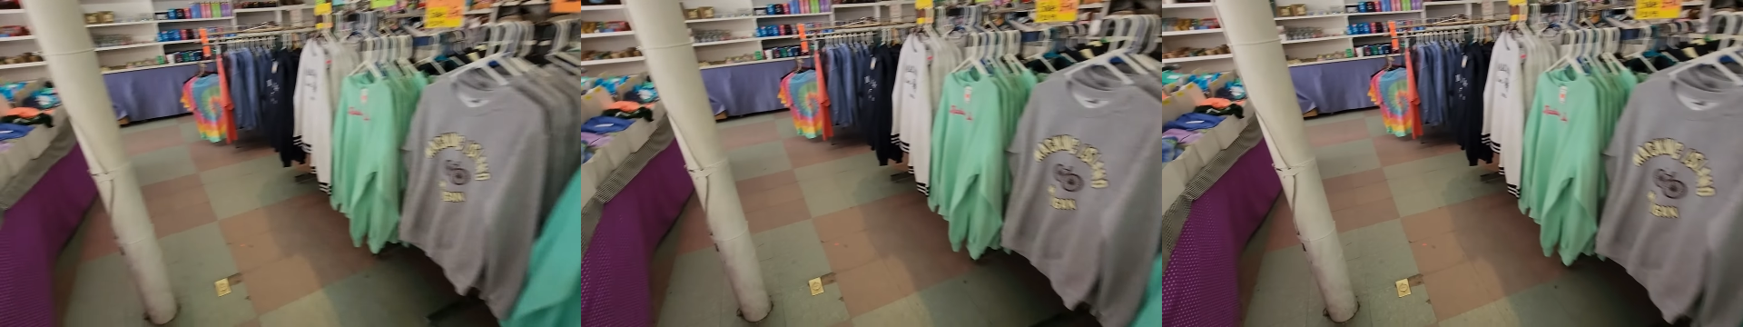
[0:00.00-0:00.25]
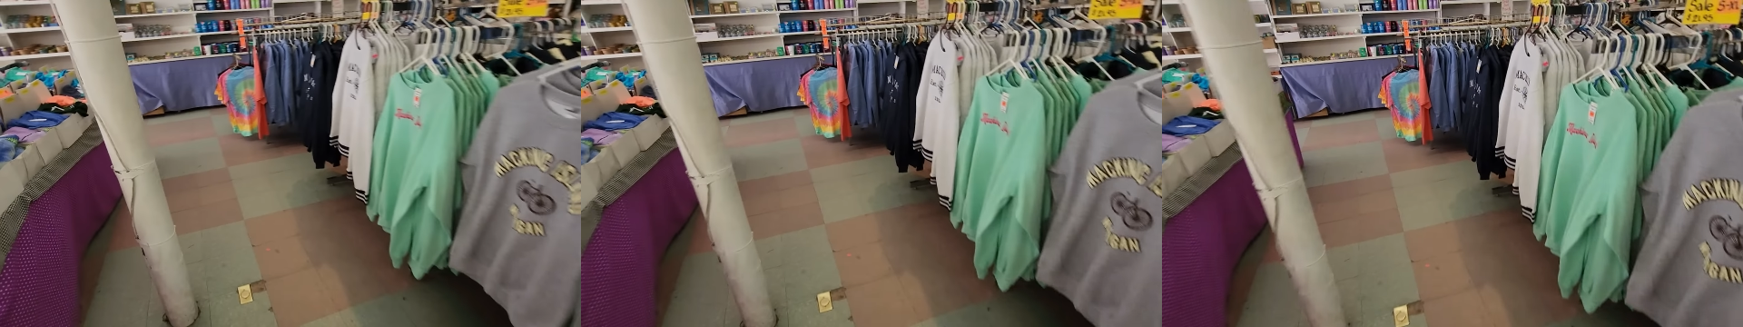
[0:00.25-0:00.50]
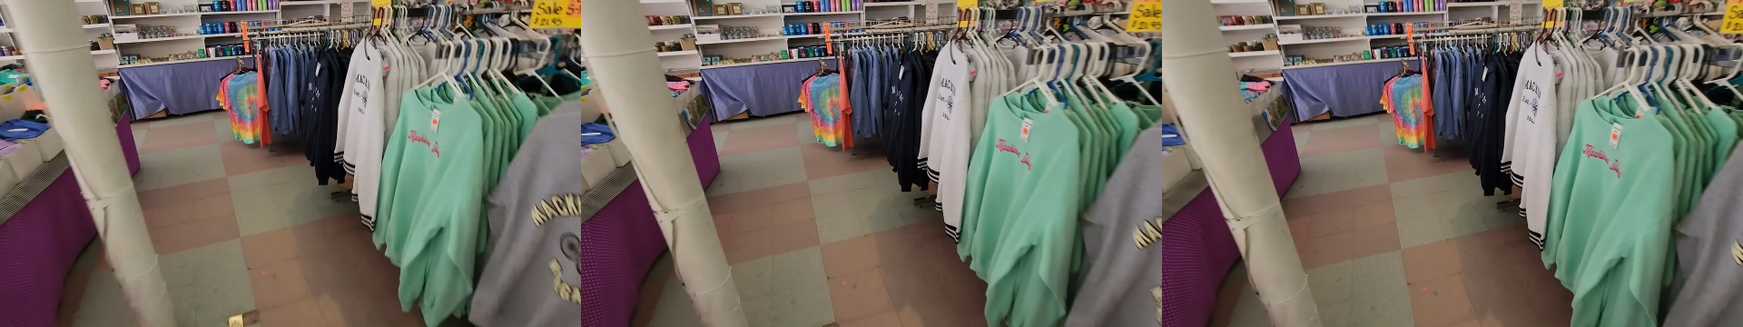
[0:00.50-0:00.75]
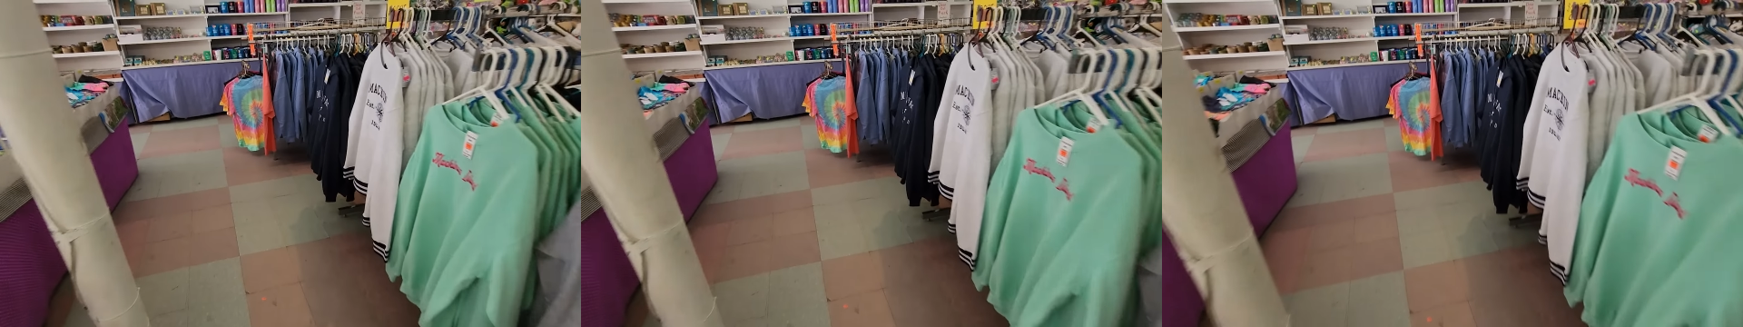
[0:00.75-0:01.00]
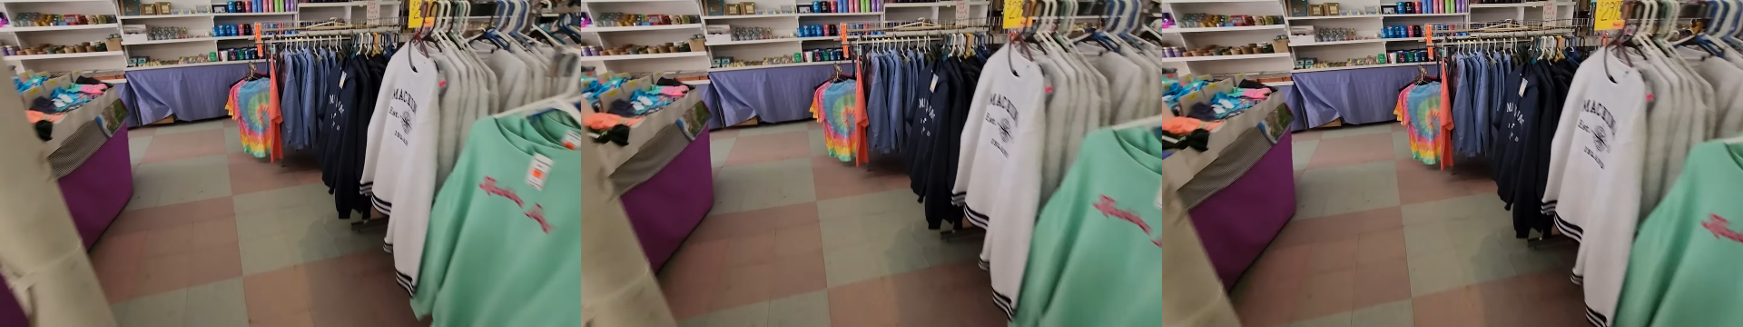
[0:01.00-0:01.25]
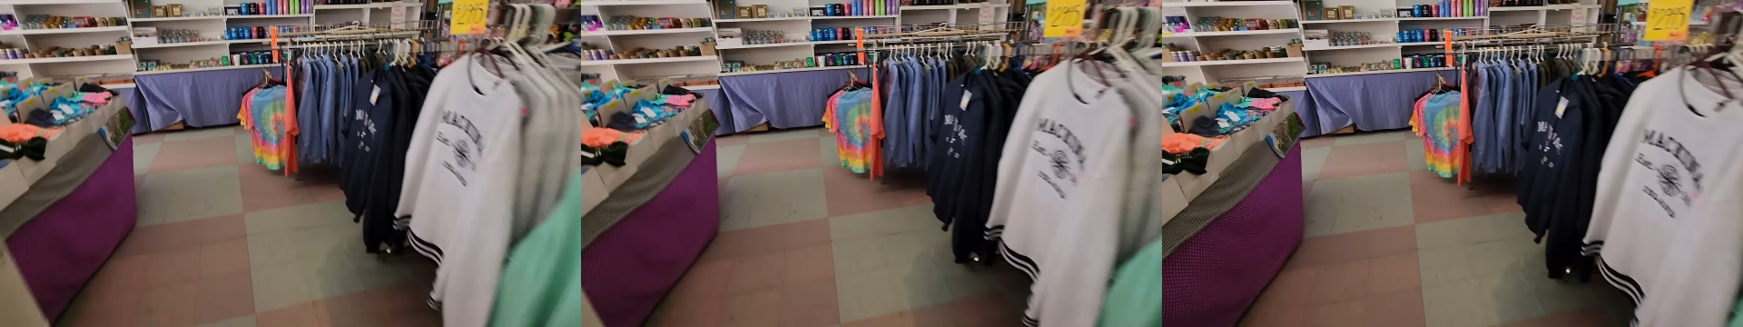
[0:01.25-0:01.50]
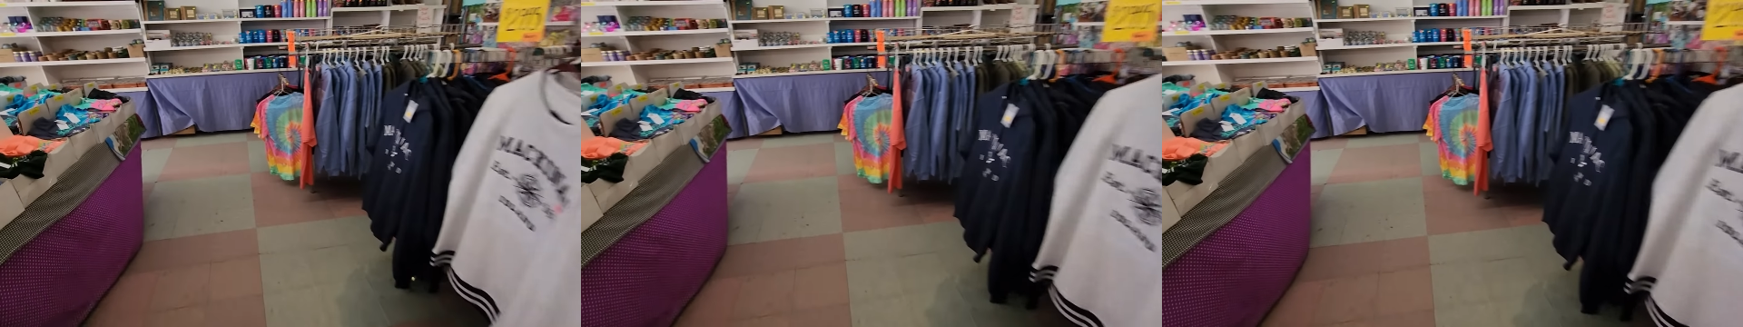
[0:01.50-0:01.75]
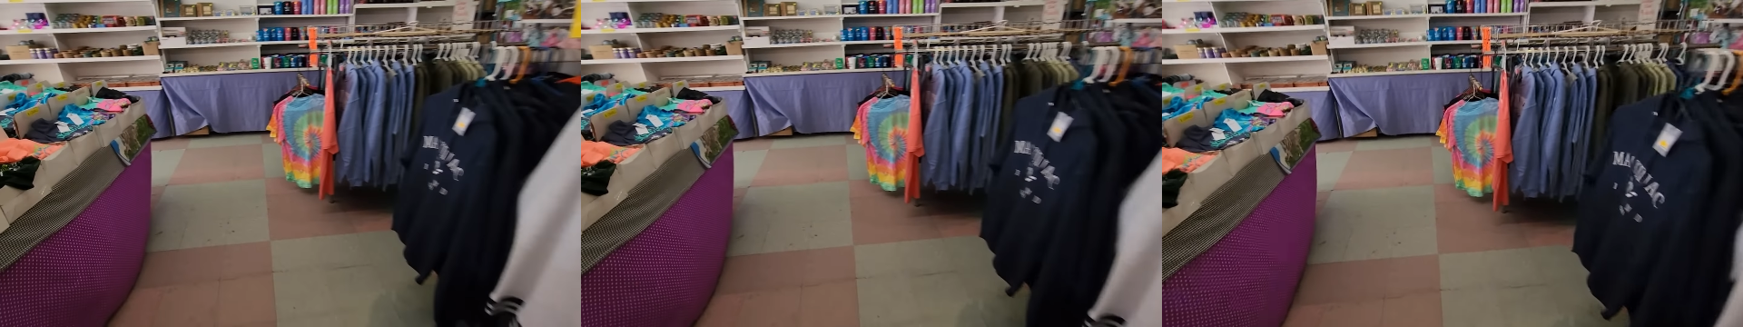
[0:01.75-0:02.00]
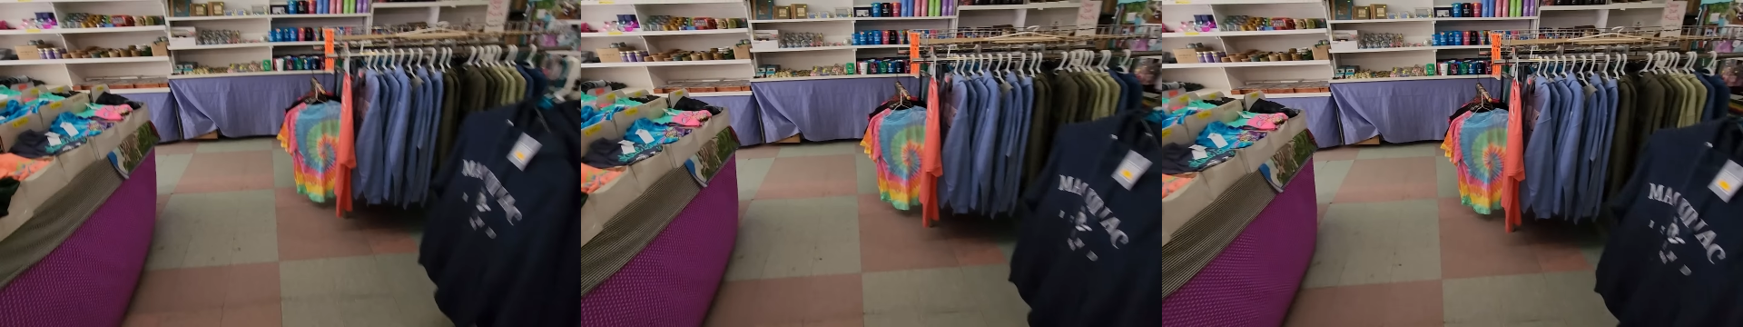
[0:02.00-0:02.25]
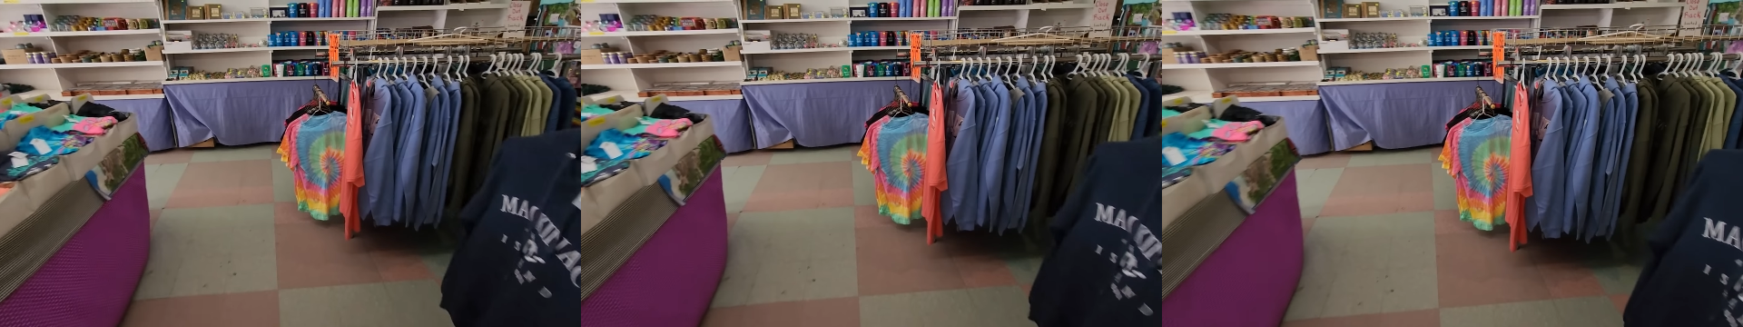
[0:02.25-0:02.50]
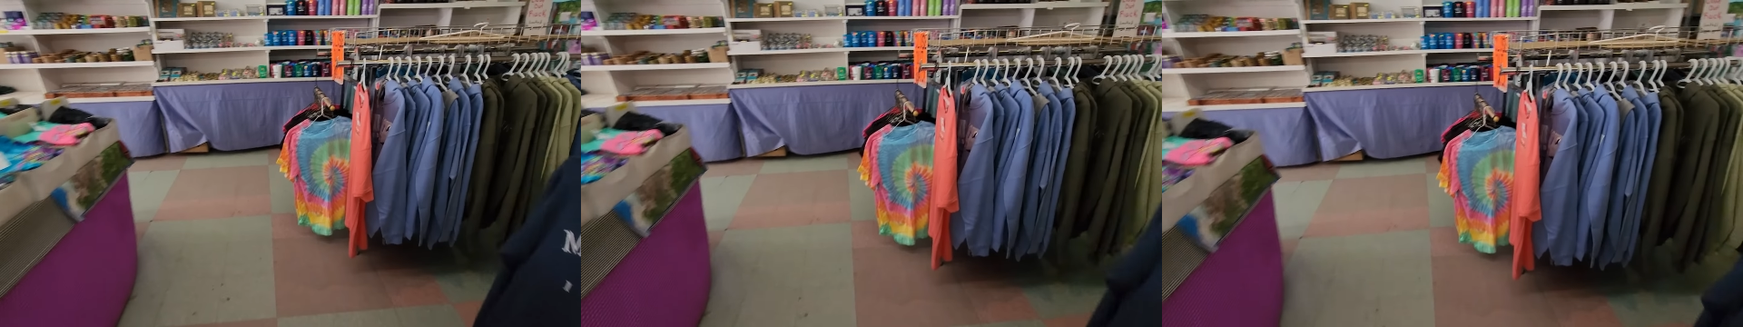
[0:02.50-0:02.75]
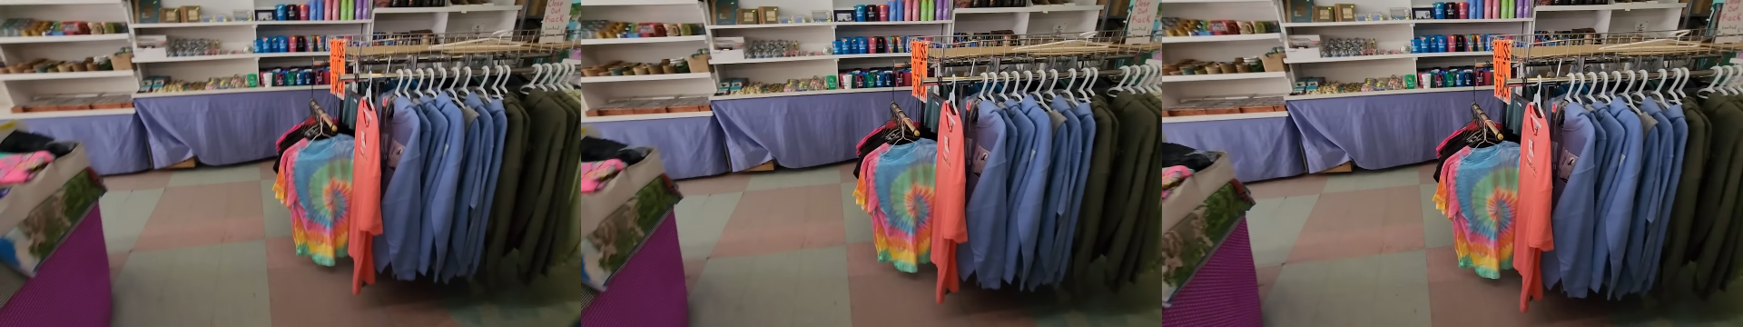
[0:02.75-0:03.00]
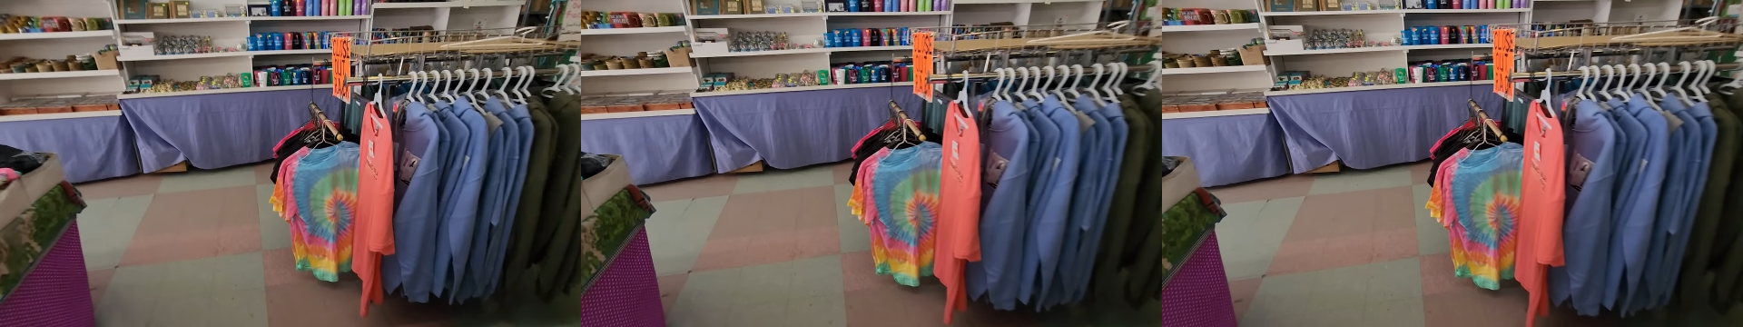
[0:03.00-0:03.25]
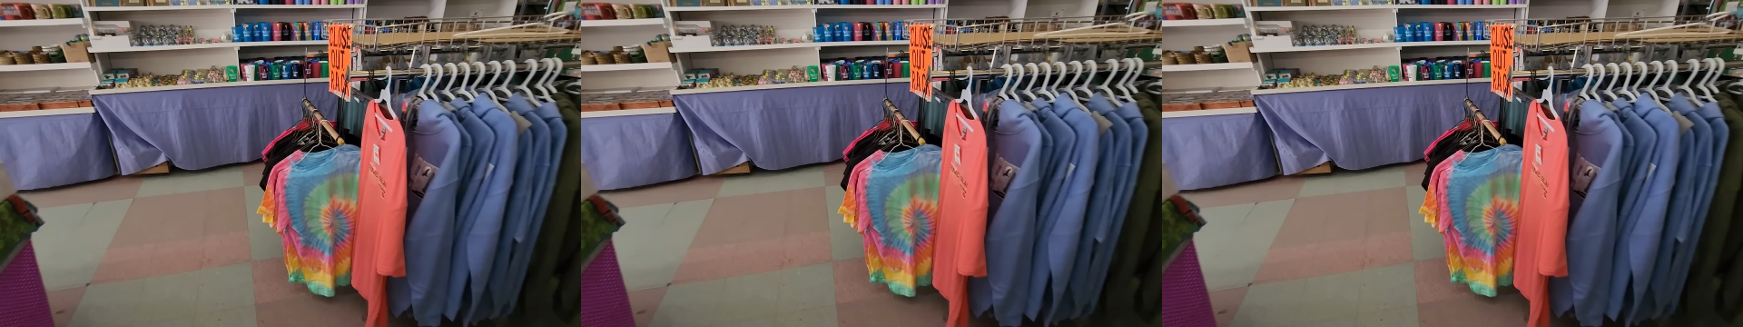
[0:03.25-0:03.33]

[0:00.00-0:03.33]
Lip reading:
[unreadable: no face in view]